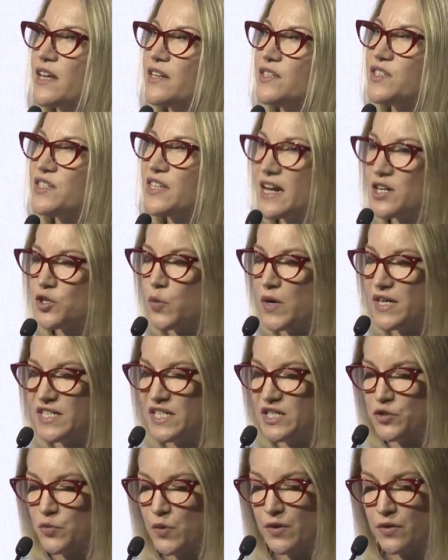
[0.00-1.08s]
and set
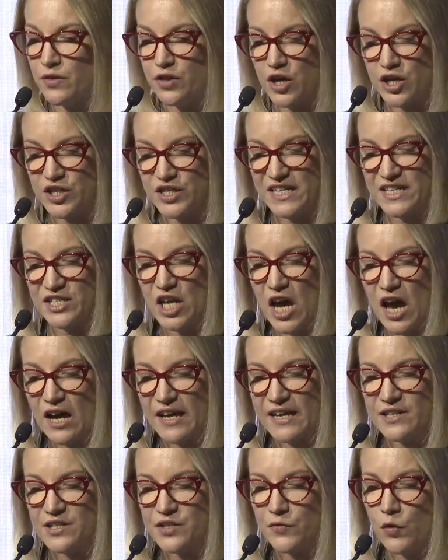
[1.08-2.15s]
2030
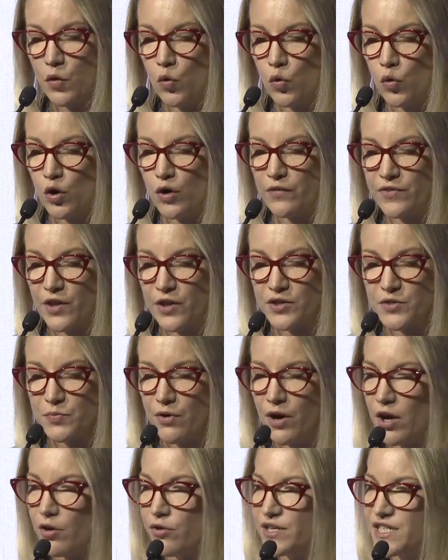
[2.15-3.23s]
targets for all of those
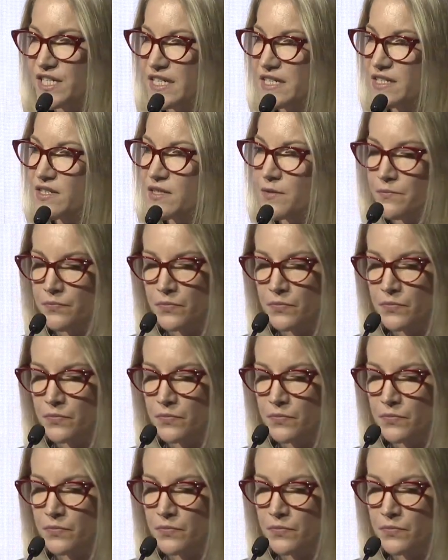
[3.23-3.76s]
priorities.